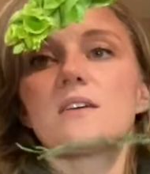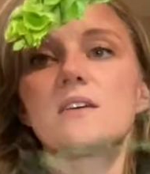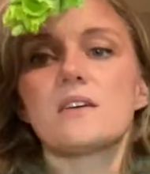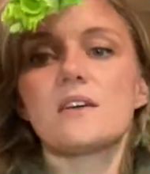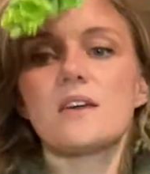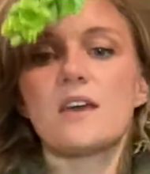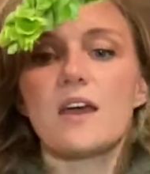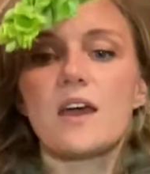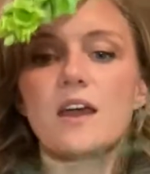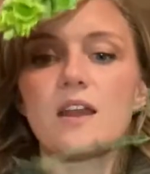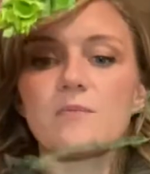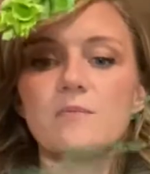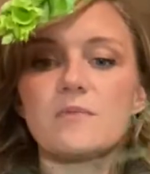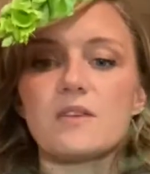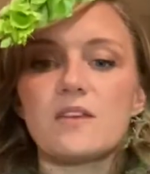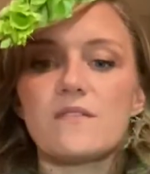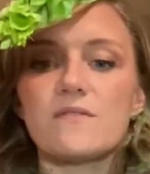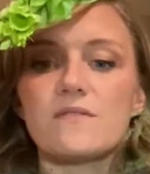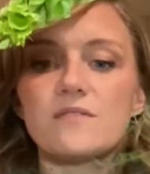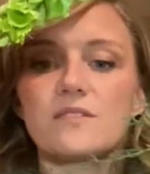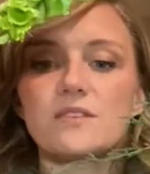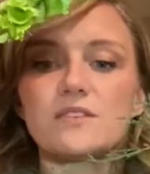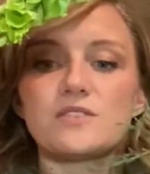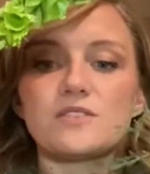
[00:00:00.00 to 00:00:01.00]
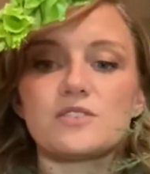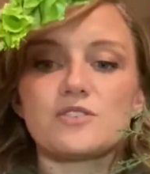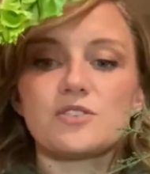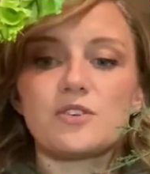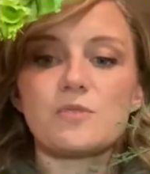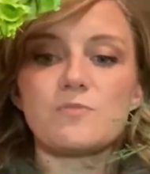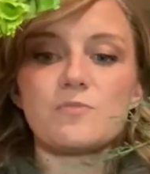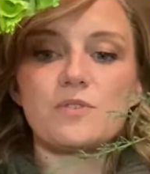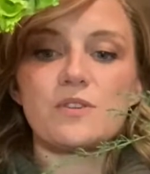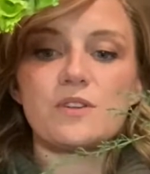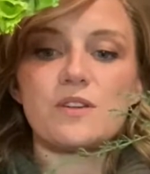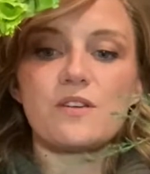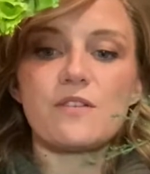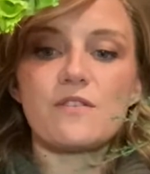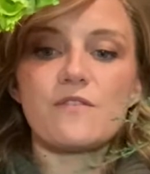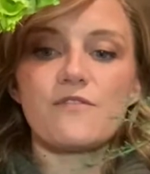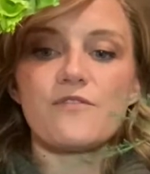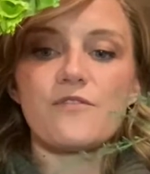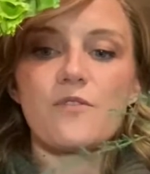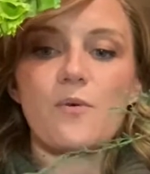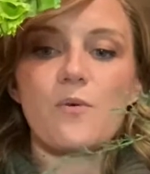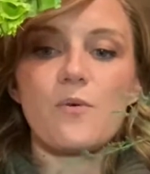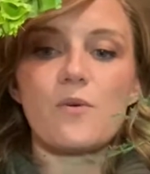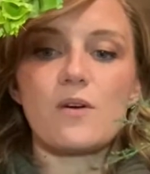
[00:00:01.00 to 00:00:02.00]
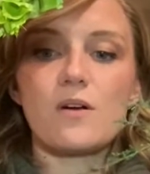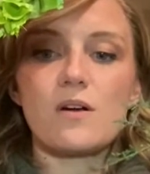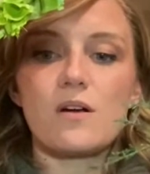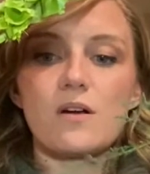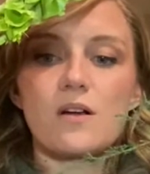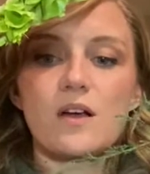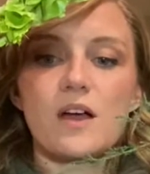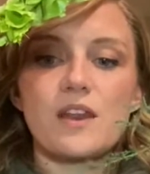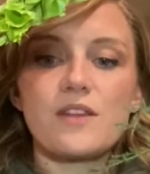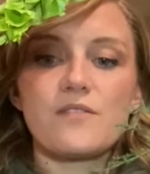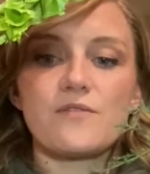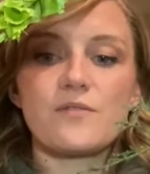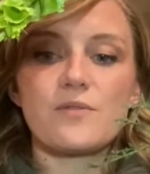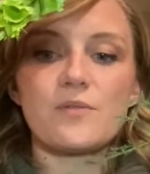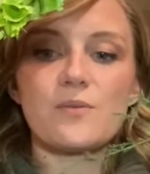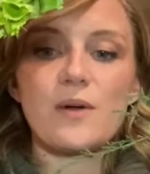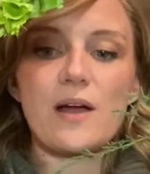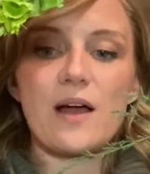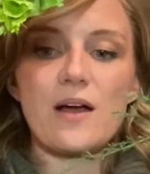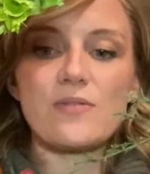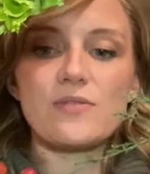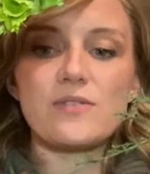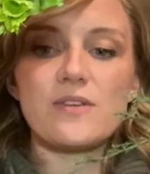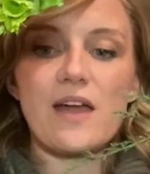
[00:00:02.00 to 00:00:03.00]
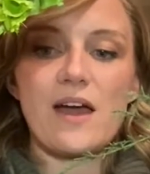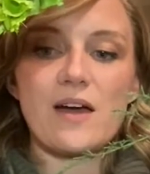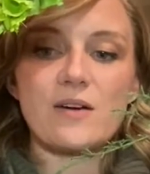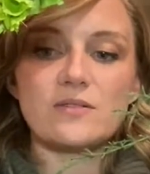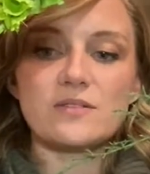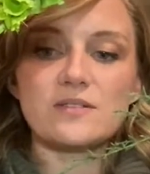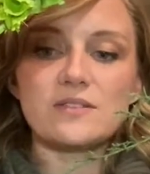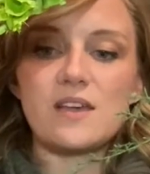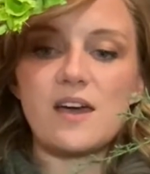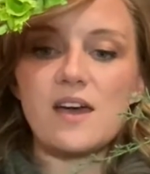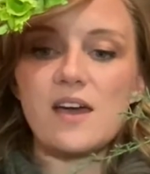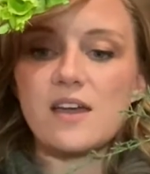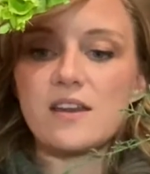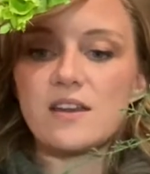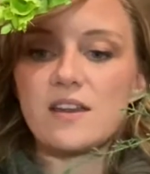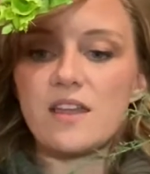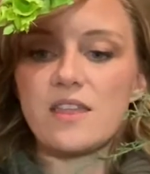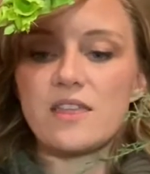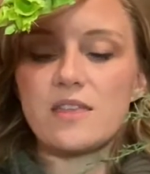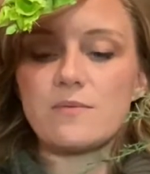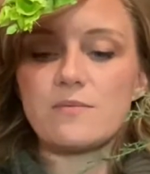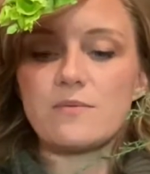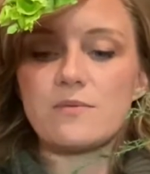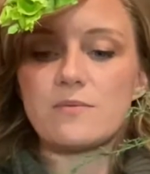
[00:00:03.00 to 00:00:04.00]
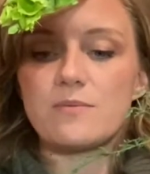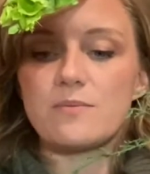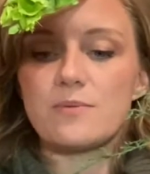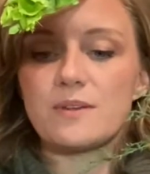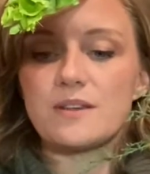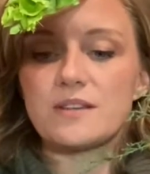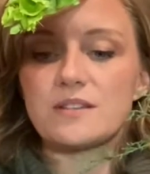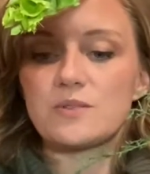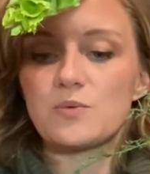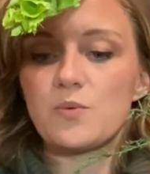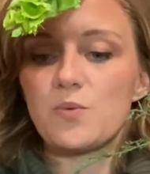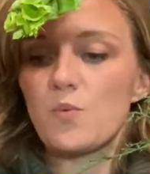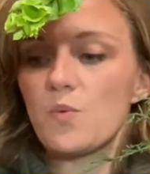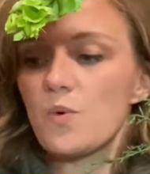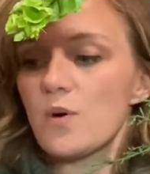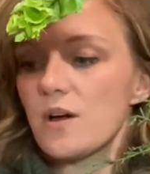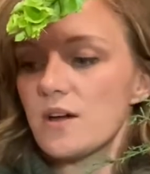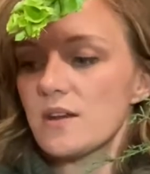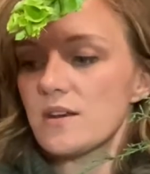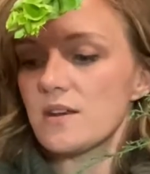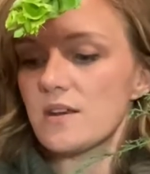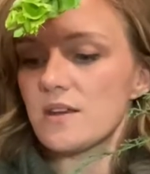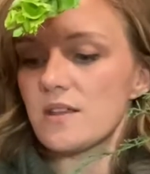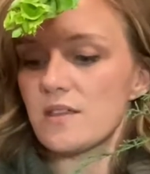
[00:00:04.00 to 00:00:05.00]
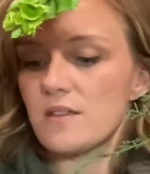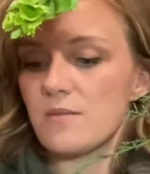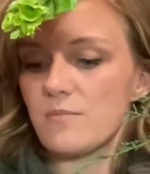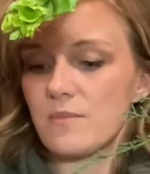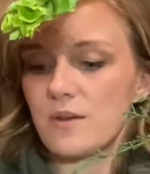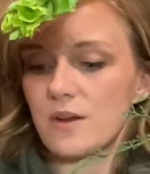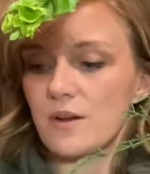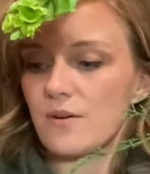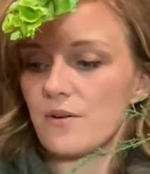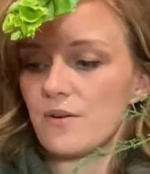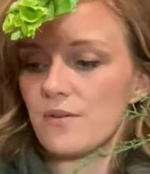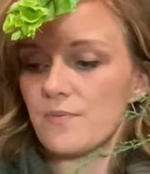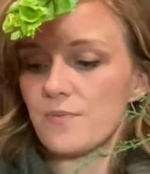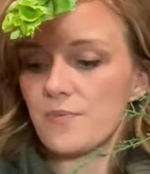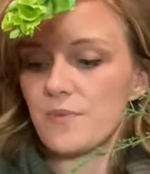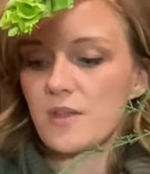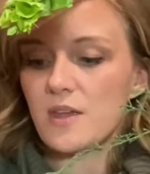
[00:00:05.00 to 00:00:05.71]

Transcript: And I'm evenly distributing 4 kind of around the outside, and then I'm gonna place 1 in the middle.